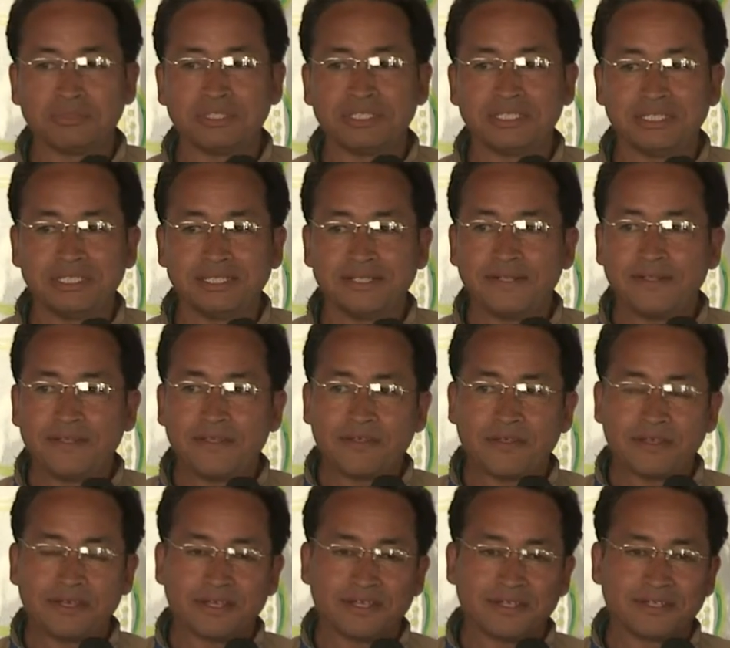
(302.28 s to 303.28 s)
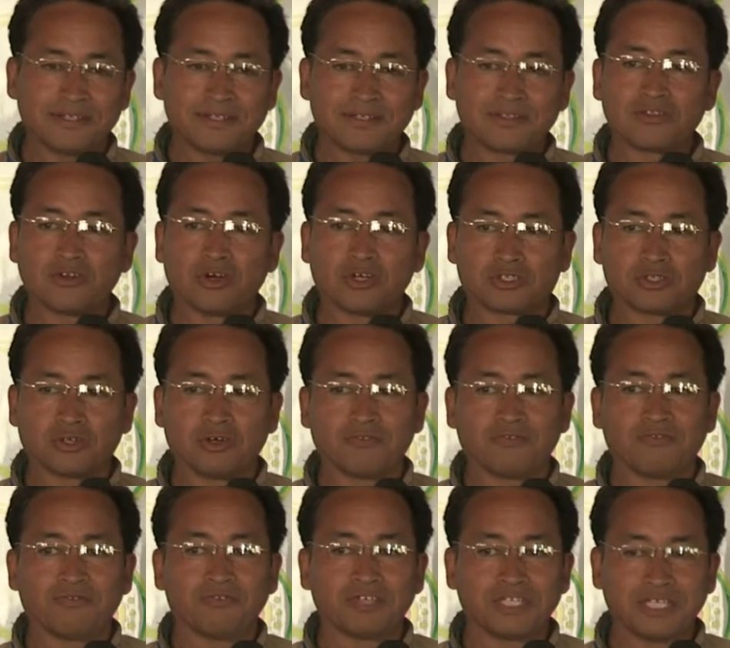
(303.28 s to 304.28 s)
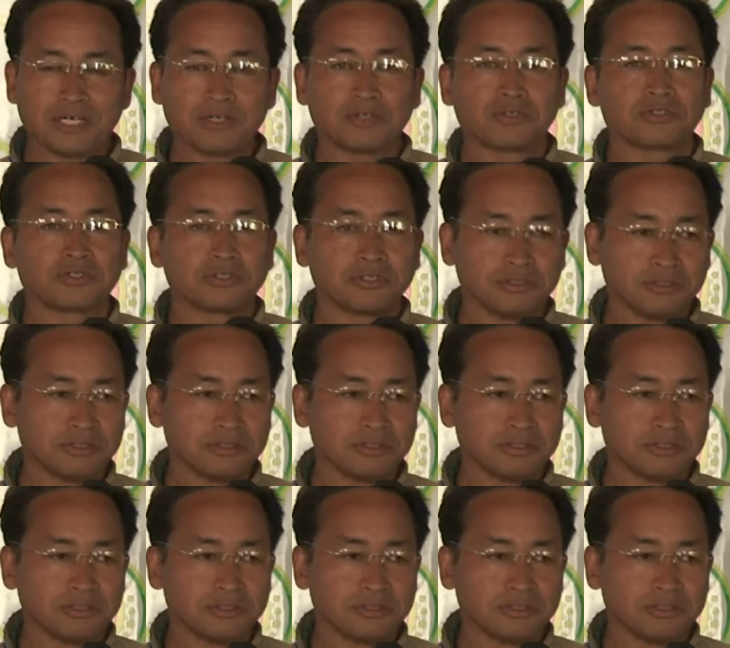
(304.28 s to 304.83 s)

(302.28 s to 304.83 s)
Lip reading: be thought of without